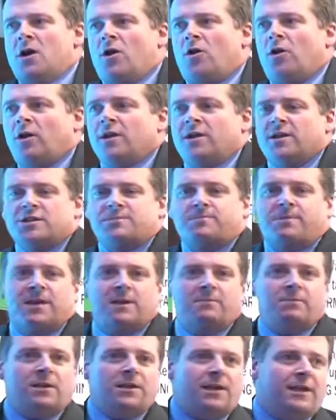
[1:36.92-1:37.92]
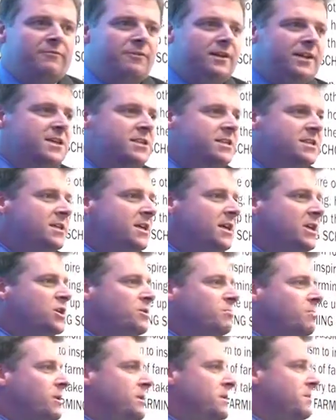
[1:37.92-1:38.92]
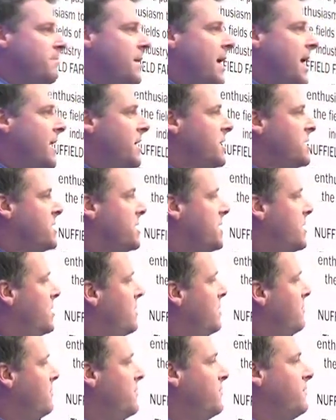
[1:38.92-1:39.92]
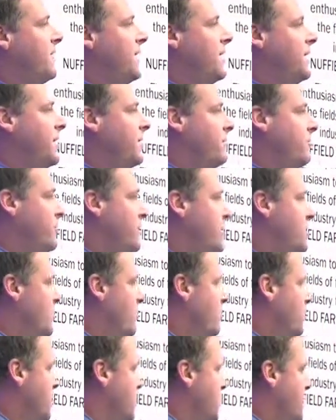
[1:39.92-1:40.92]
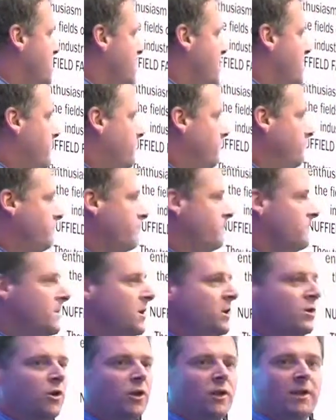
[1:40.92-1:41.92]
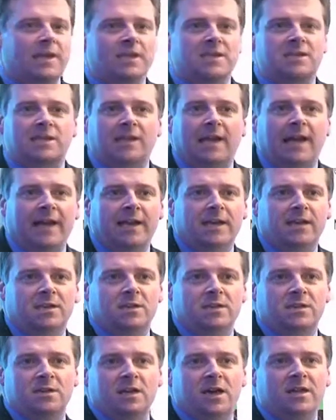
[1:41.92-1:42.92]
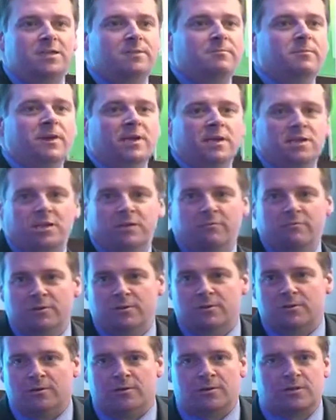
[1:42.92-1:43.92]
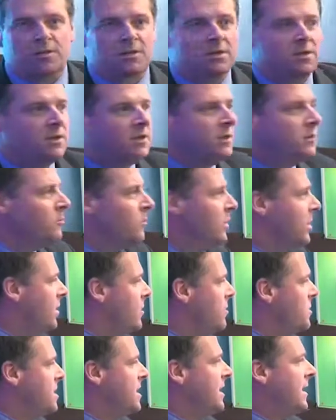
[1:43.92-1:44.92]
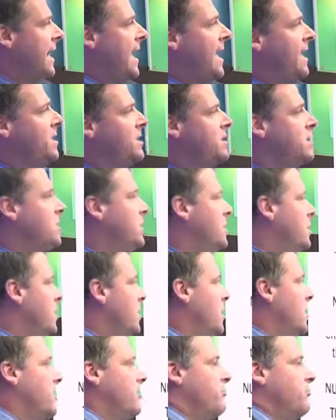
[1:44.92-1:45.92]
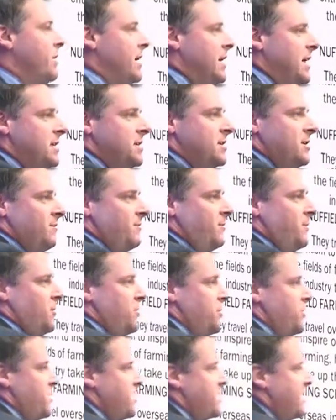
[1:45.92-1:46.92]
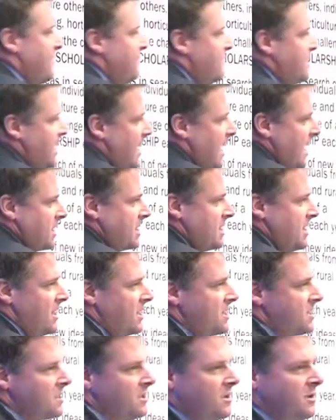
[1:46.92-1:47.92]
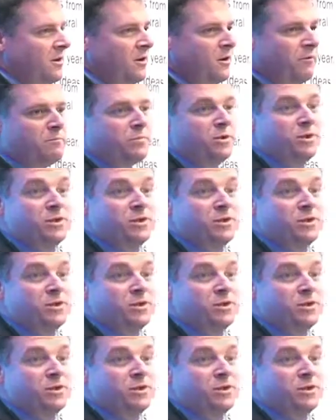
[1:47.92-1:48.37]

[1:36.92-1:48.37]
All of those people have an insatiable demand for finite resources, not least land, a diminishing resource. We're losing land at the rate of 470 hectares of